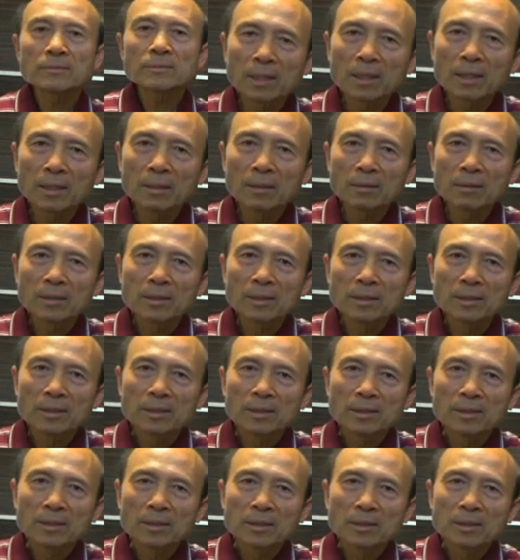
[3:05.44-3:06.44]
uh,
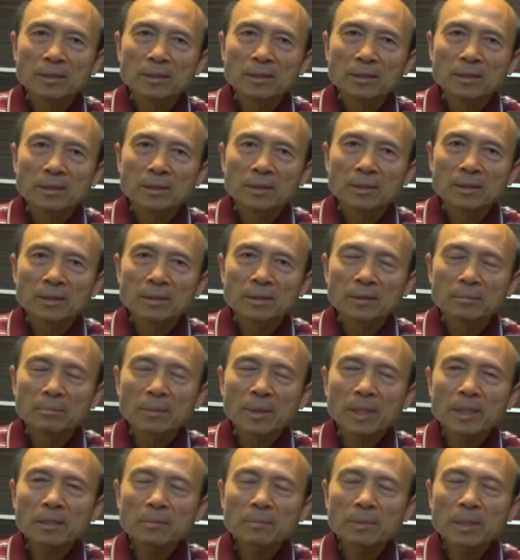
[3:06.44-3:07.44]

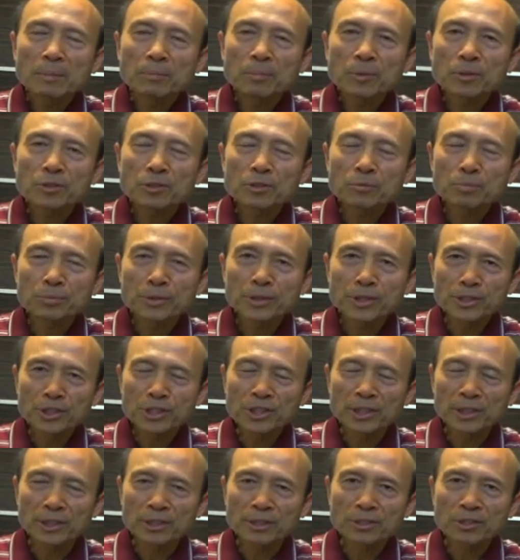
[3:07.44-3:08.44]
many people's
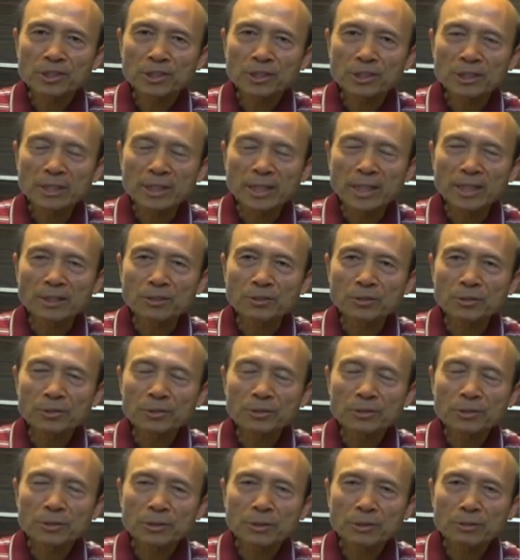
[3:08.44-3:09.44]
preaching is just saying
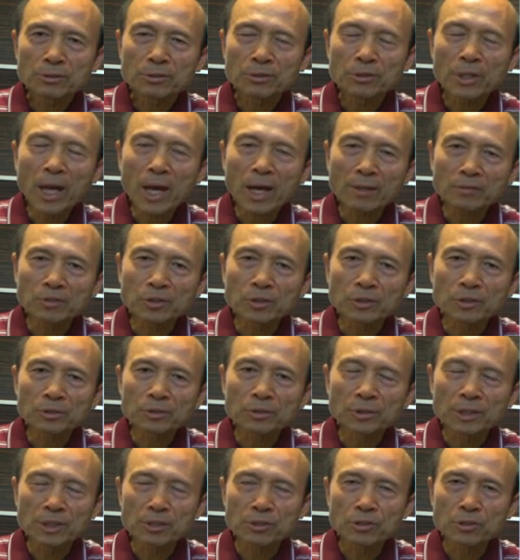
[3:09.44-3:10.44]
you you have to
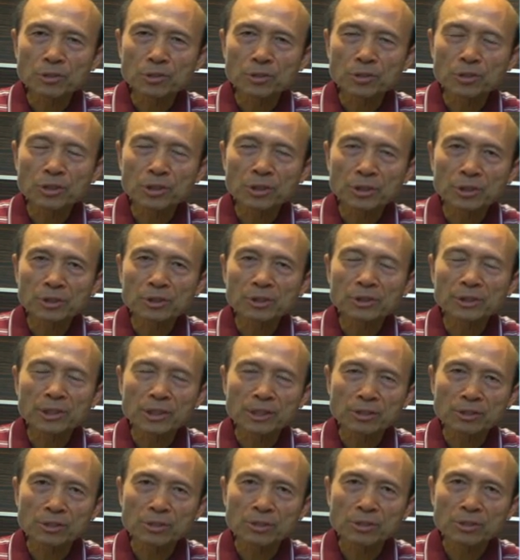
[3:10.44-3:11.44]
do this you should do
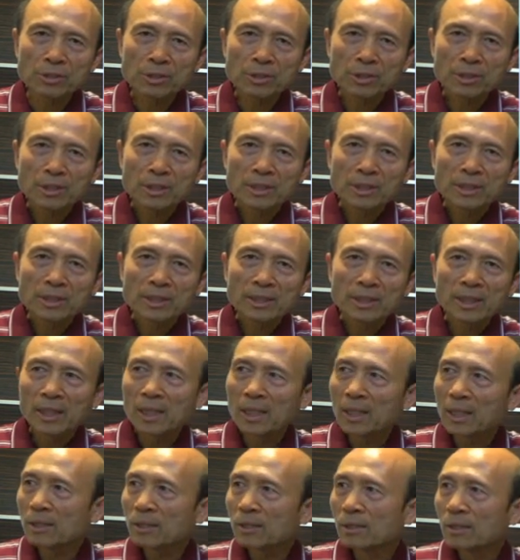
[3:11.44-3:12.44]
this
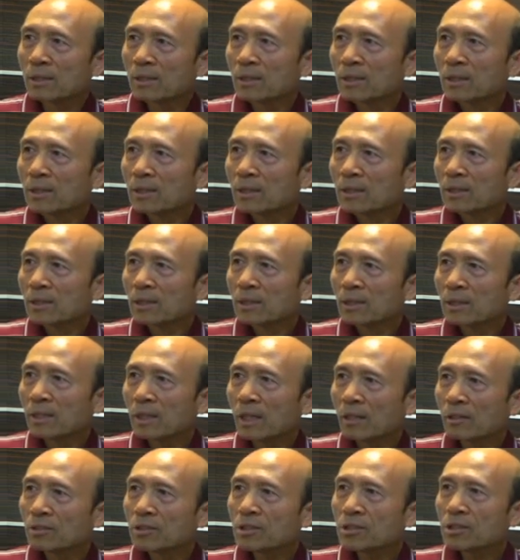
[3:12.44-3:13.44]
uh,
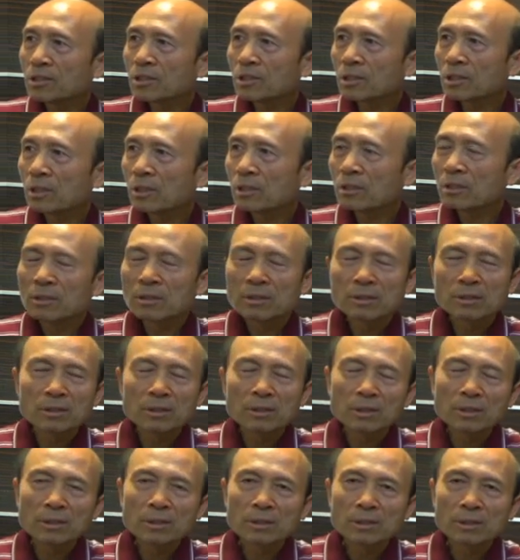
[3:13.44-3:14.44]
now this
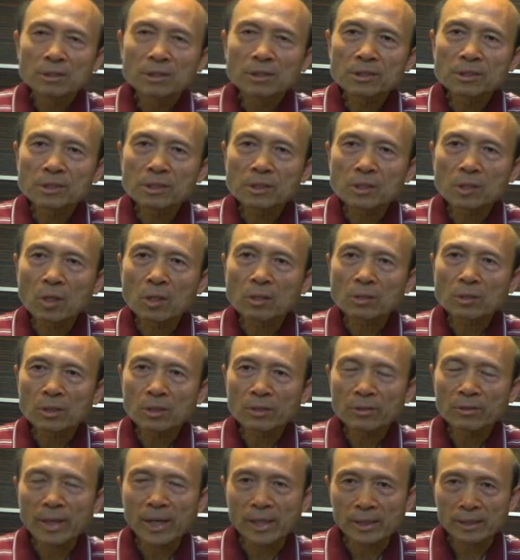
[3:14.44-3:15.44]
this is all
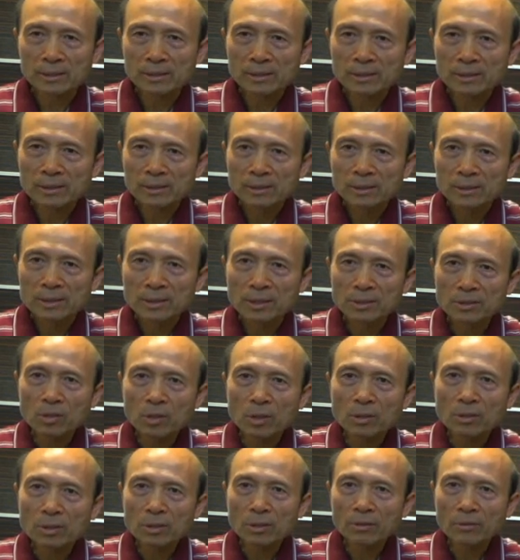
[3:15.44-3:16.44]
correct it's
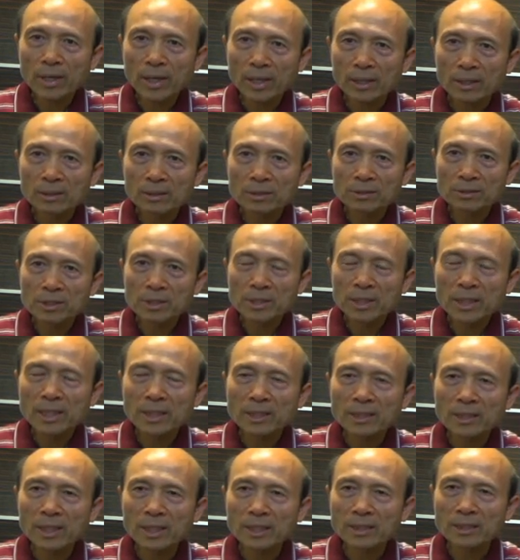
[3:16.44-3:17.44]
all correct to
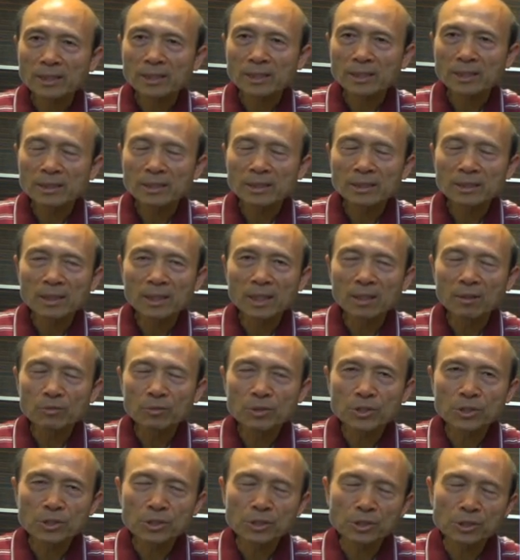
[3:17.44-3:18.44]
say that uh,
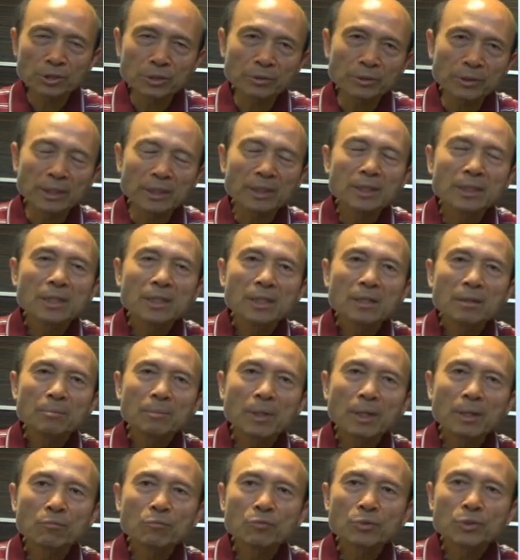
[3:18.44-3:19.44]
we should do it
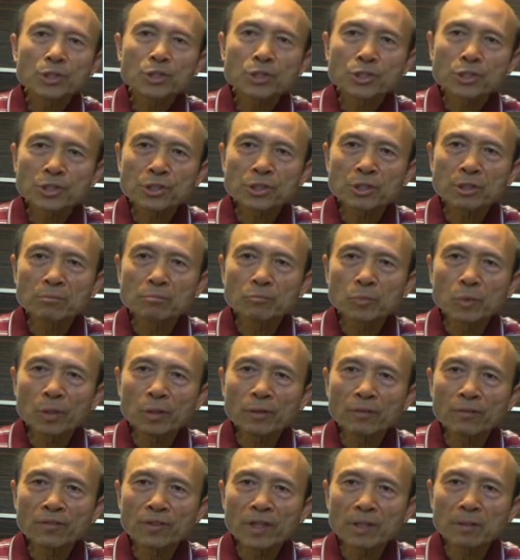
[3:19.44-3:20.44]
but we should
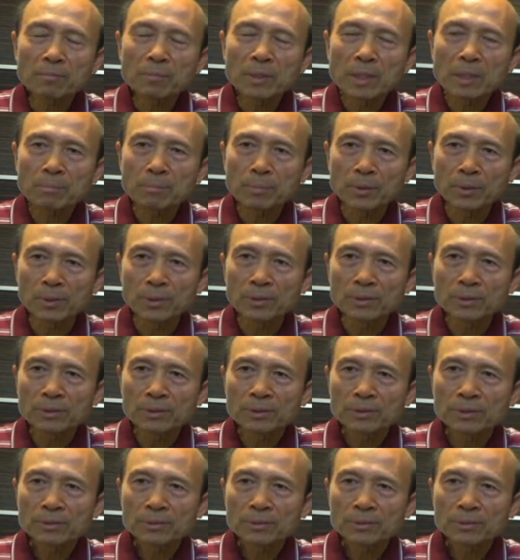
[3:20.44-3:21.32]
motivate people